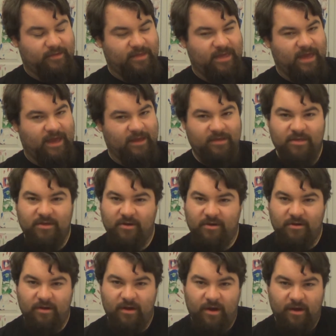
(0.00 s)

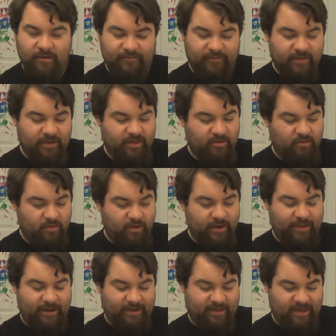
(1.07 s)
taster of the
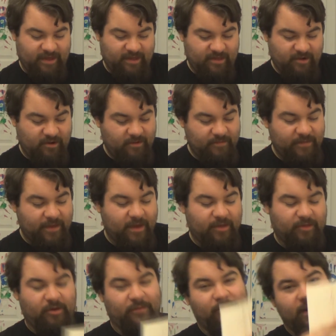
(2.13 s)
story, like a teaser.
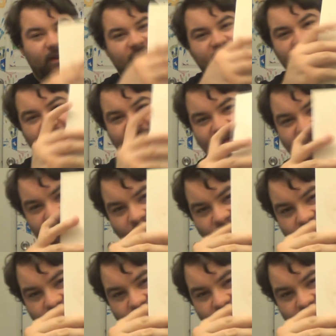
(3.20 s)
So I'm reading Same Cell